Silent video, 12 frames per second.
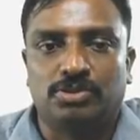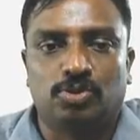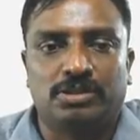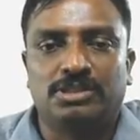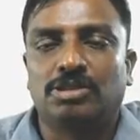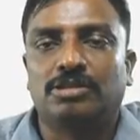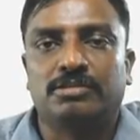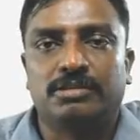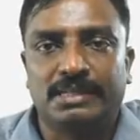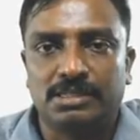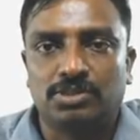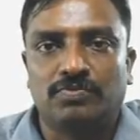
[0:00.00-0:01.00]
So these are the
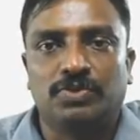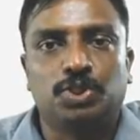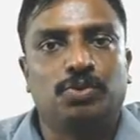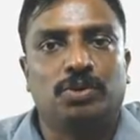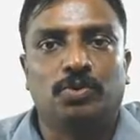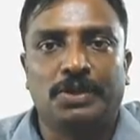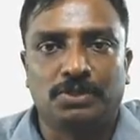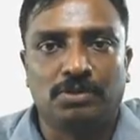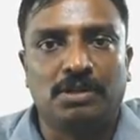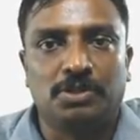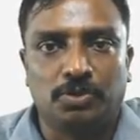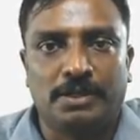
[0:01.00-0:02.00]
things which we are going to
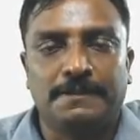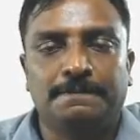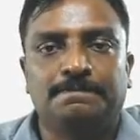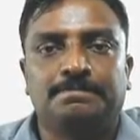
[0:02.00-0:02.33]
learn today.